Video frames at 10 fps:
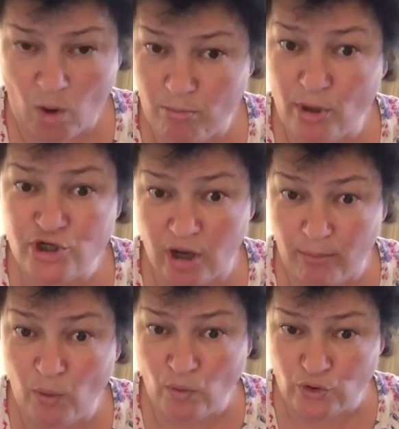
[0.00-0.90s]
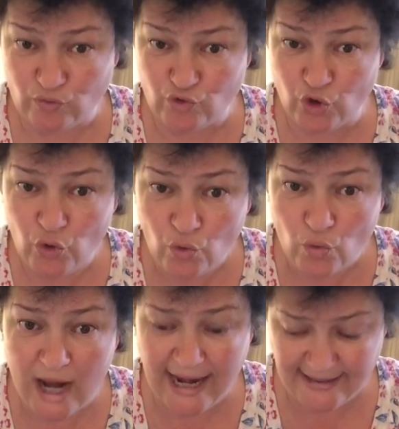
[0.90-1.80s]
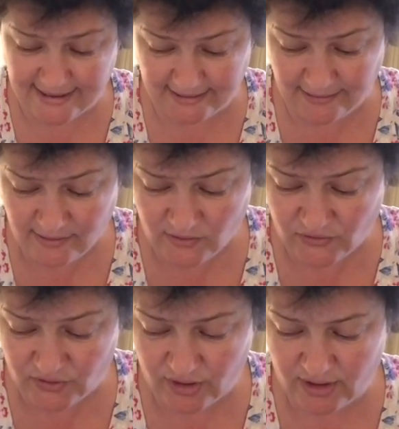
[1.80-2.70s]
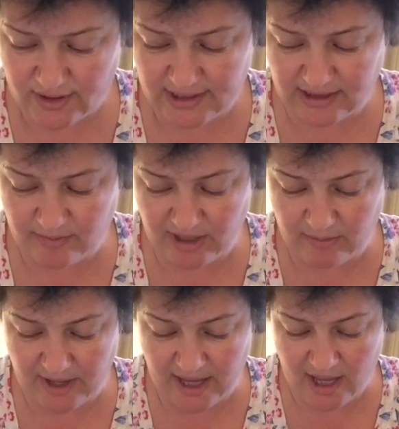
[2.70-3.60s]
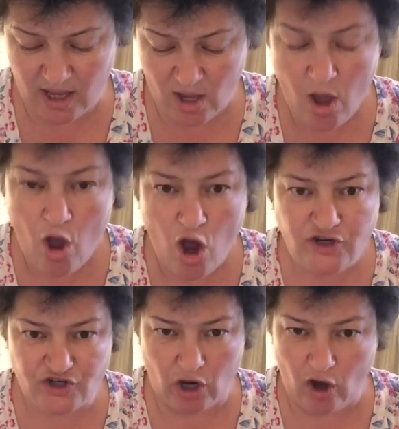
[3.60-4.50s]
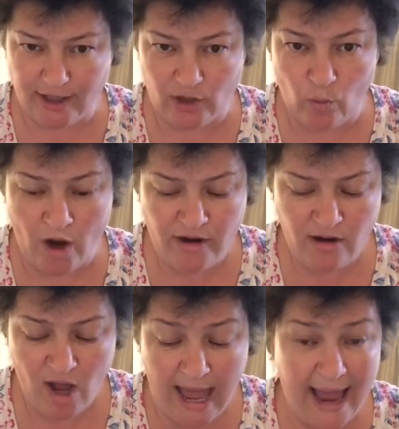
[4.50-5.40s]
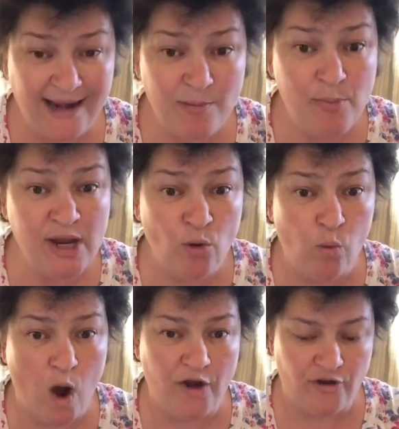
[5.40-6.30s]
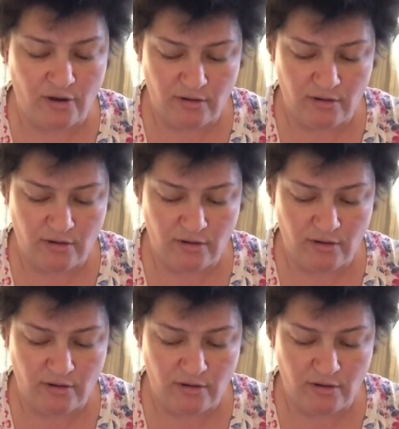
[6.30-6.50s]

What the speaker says: But I bought you 2 lanterns, said Big Bear. A tiny one and a bigger one.